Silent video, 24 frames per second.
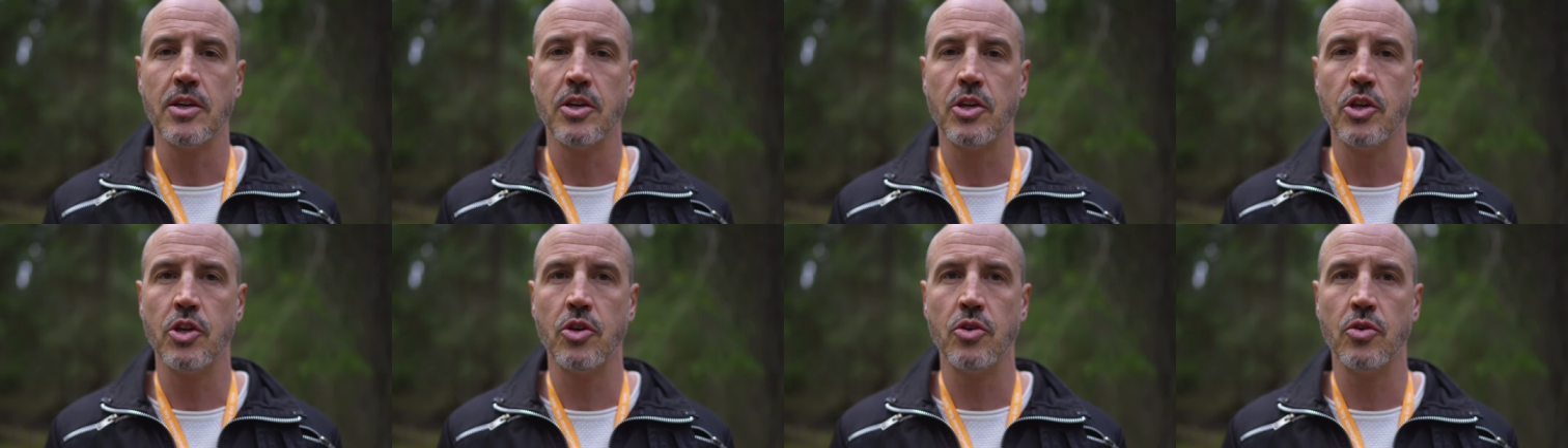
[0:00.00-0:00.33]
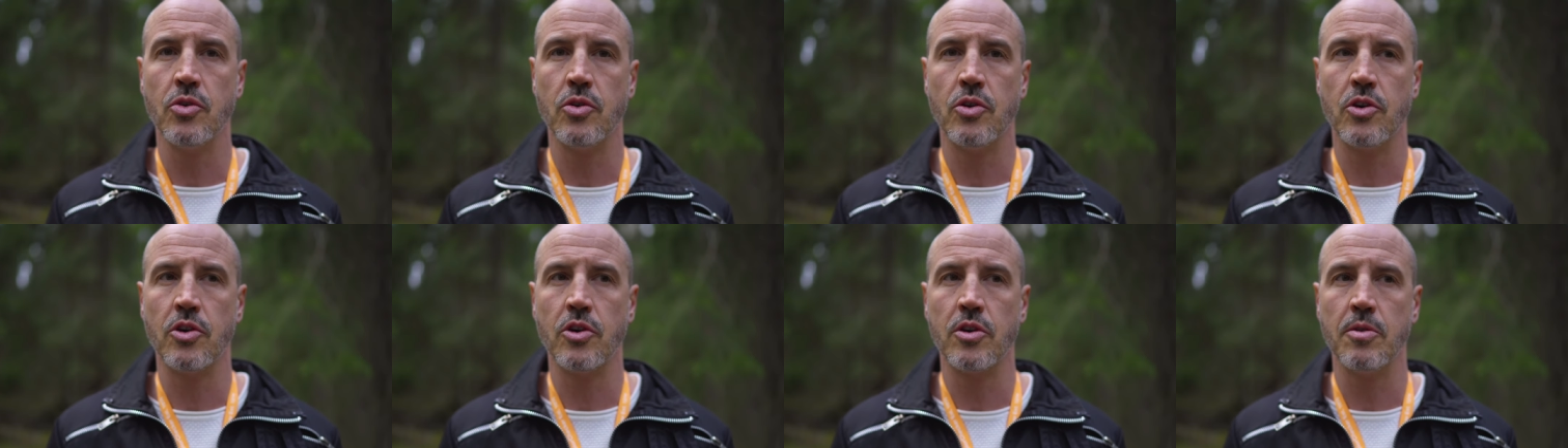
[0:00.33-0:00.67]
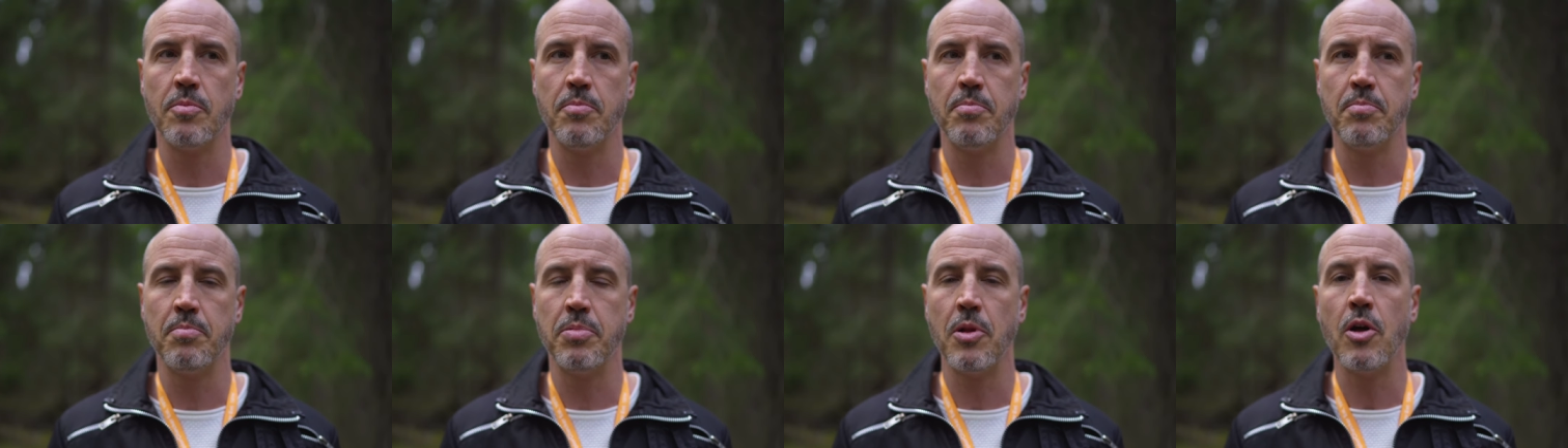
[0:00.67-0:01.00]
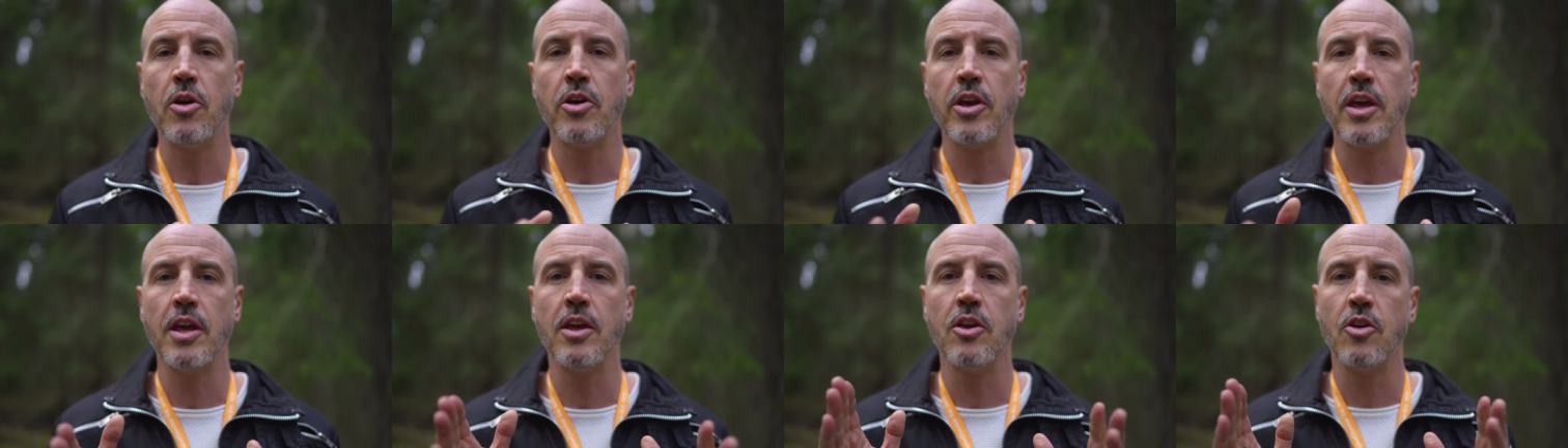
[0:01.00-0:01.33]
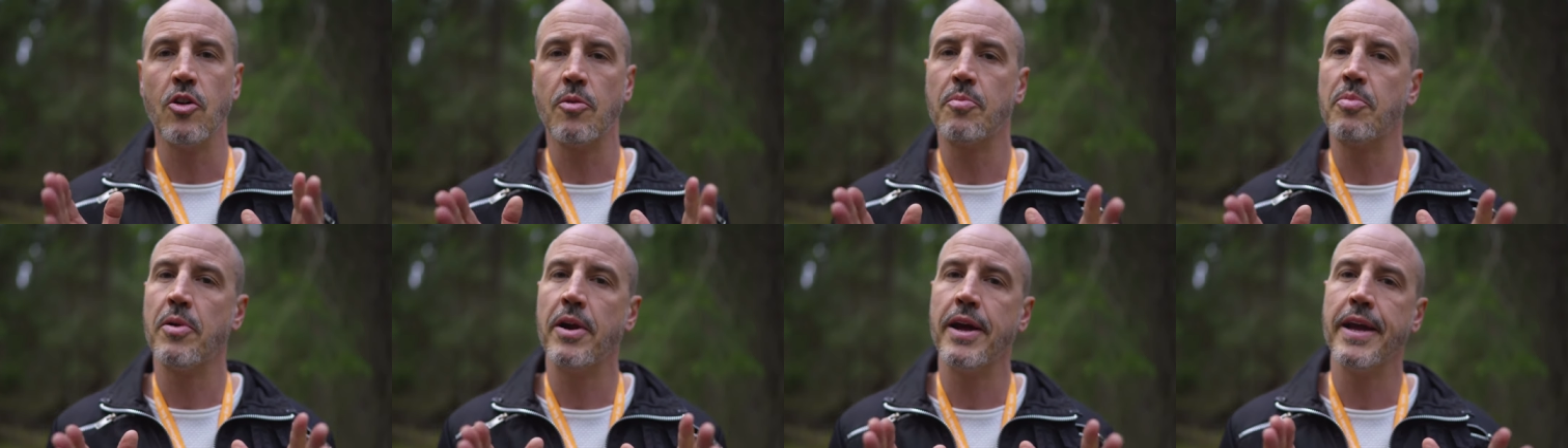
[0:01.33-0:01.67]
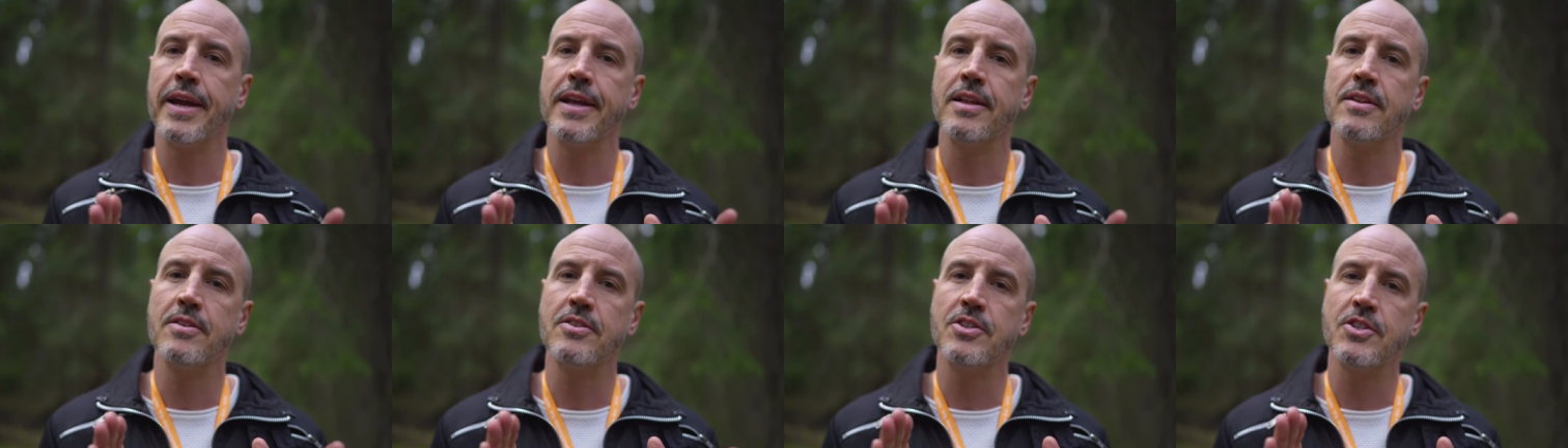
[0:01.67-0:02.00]
you're blocking your
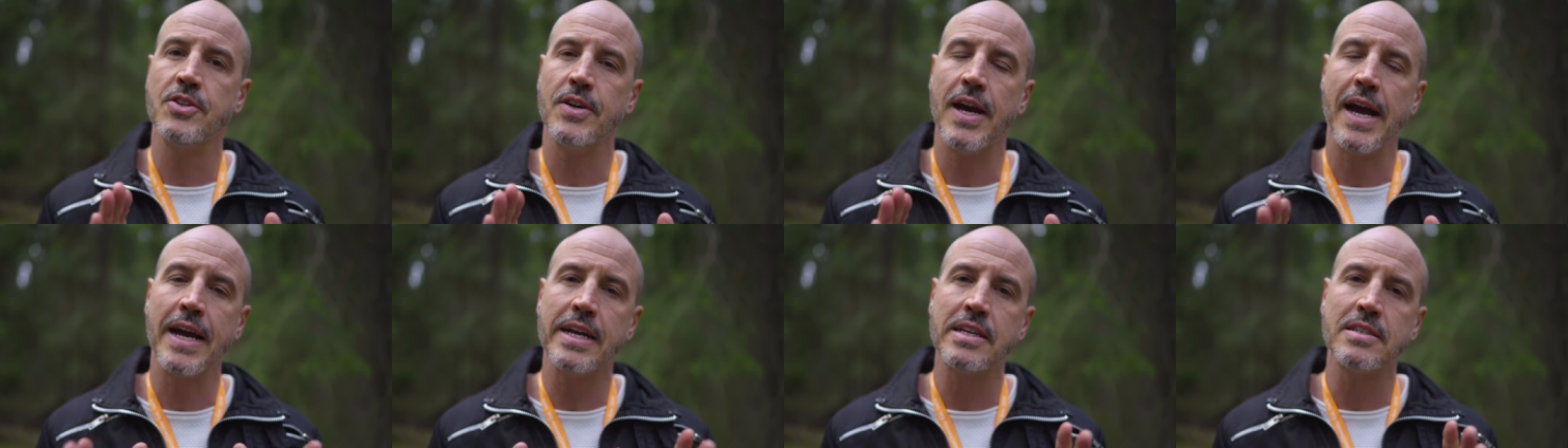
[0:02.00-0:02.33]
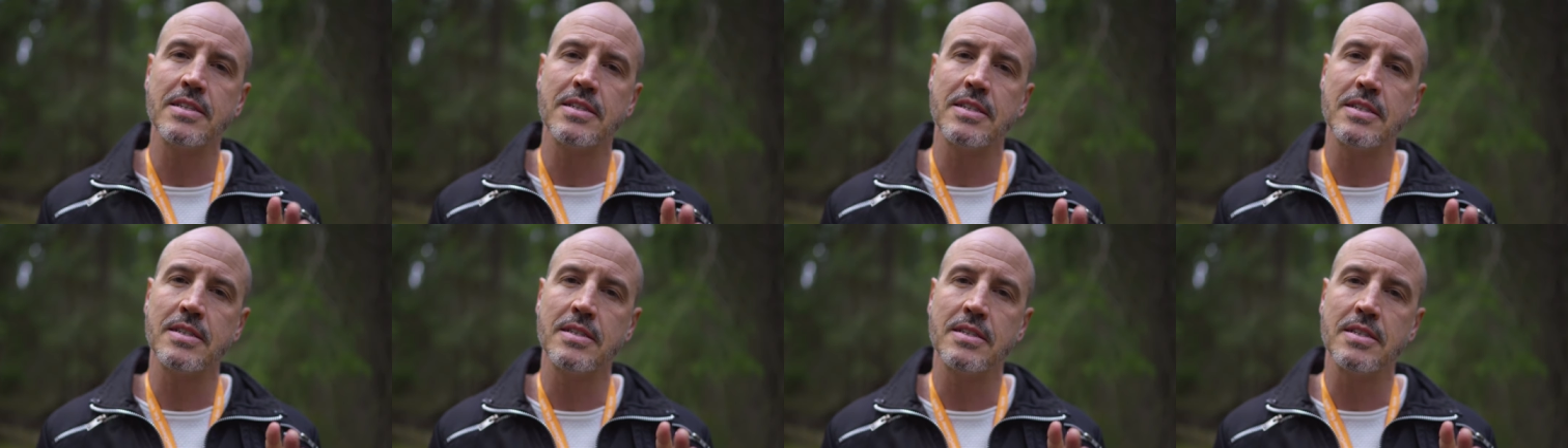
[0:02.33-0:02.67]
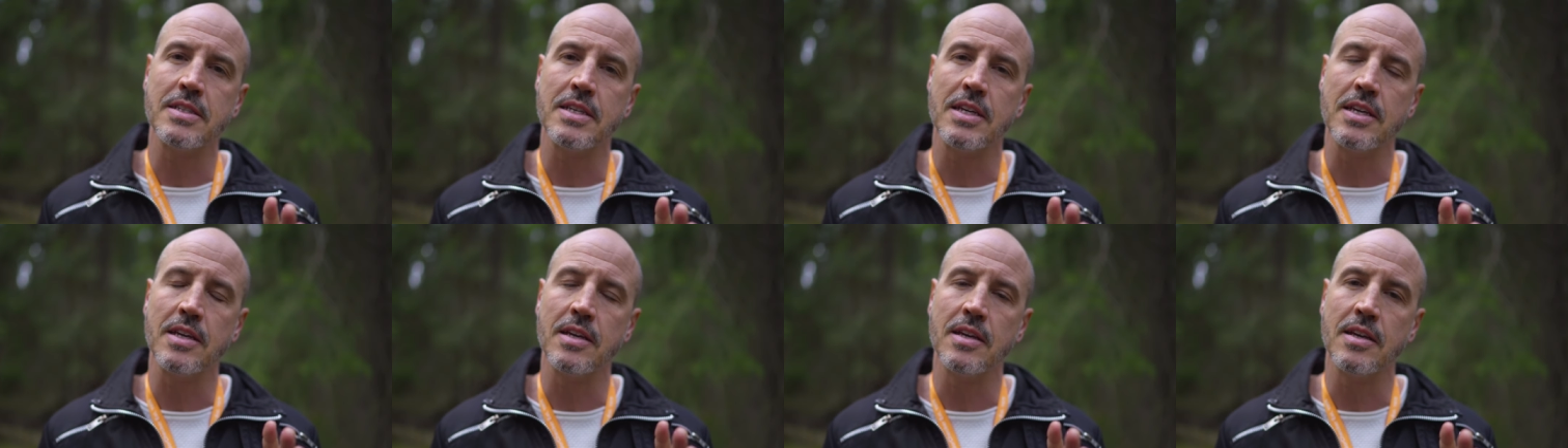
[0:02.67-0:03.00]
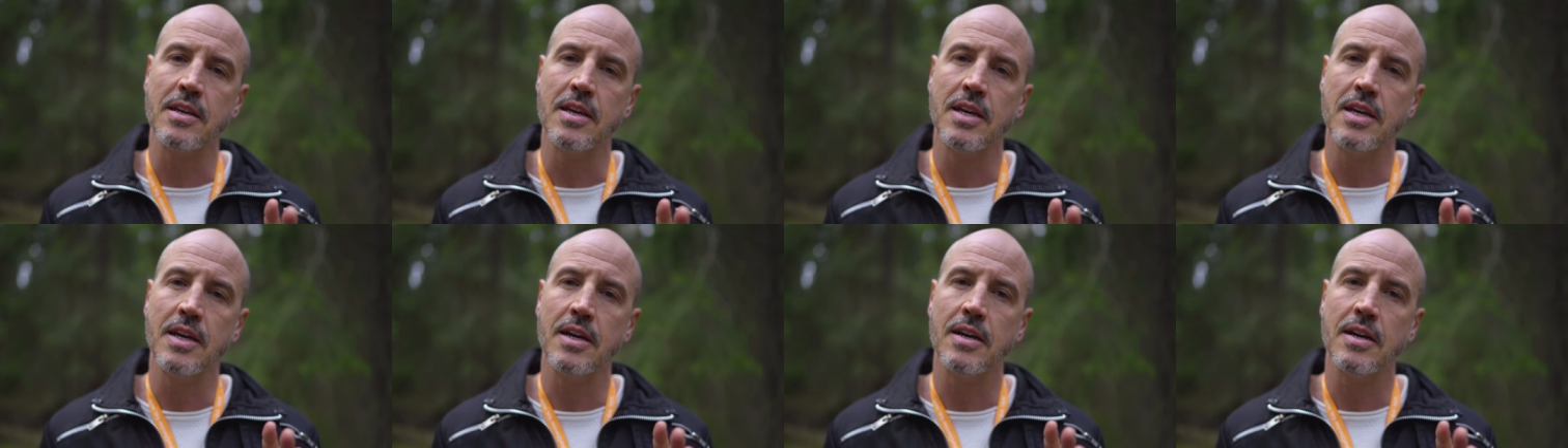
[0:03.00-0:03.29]
brain to accessing